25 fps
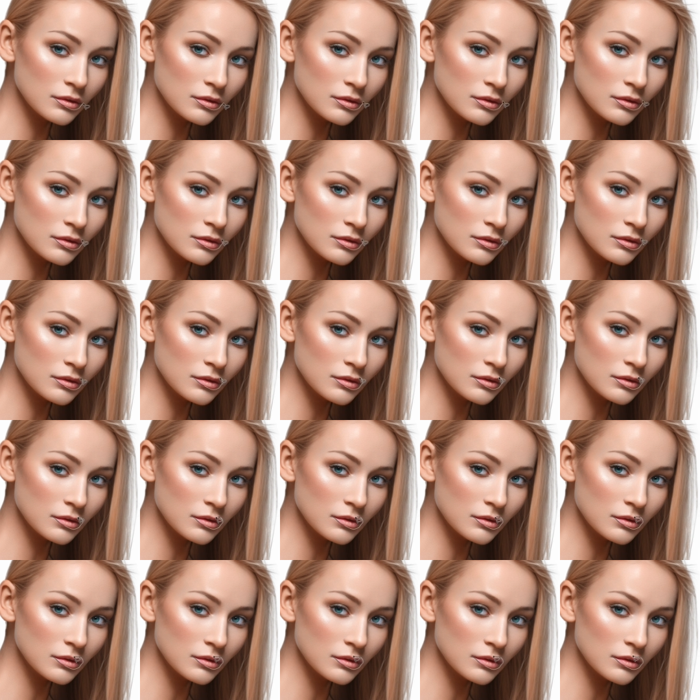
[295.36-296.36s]

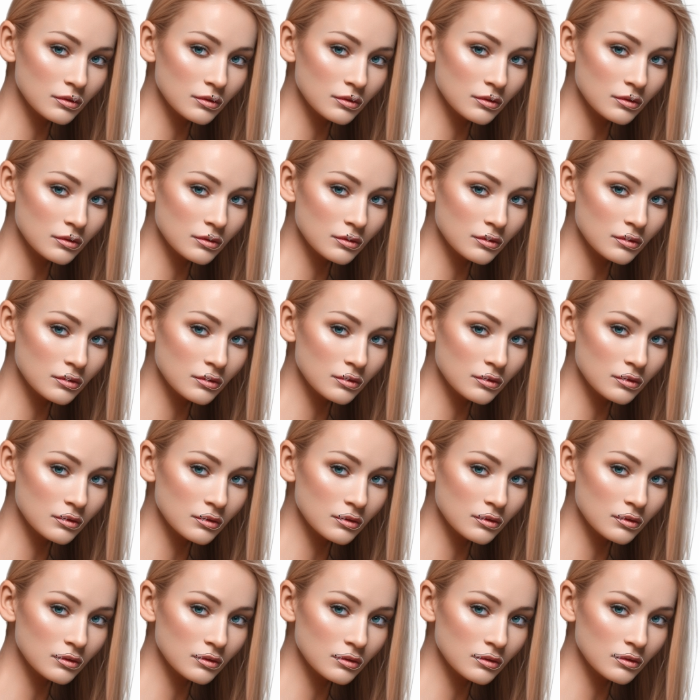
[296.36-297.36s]

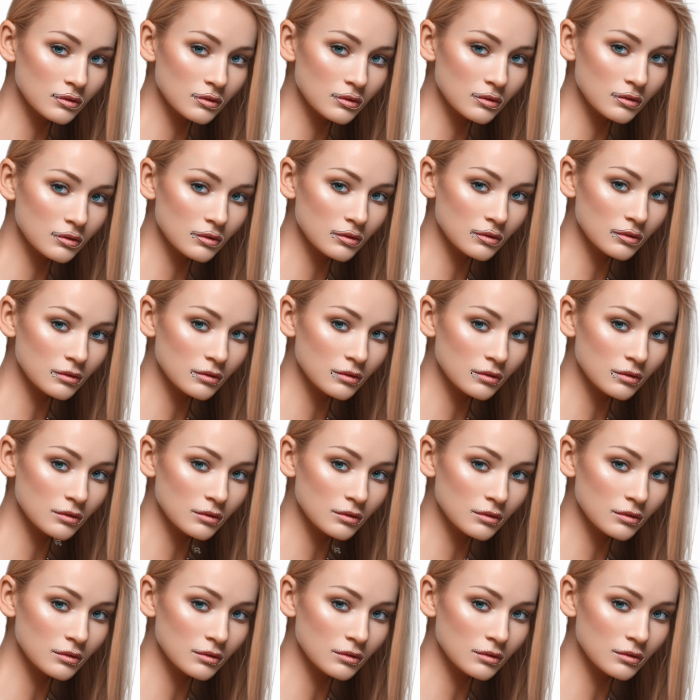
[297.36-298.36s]

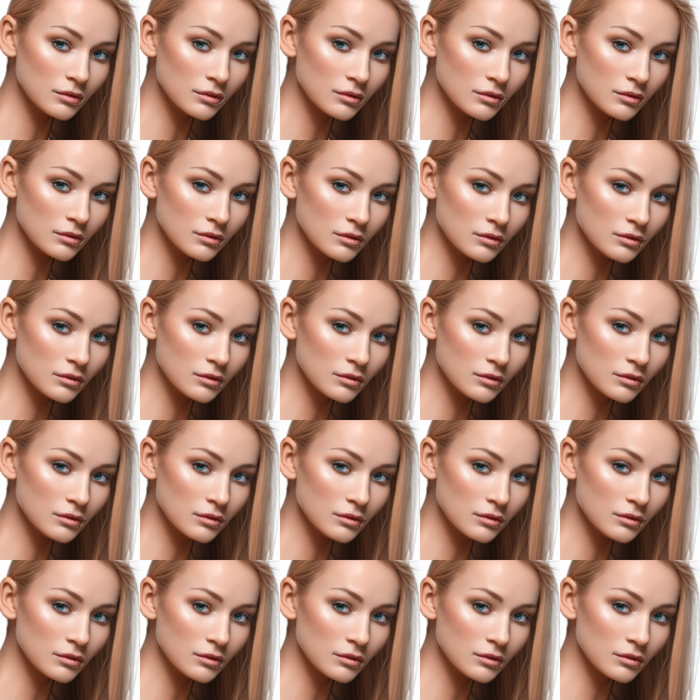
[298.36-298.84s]
[no speech]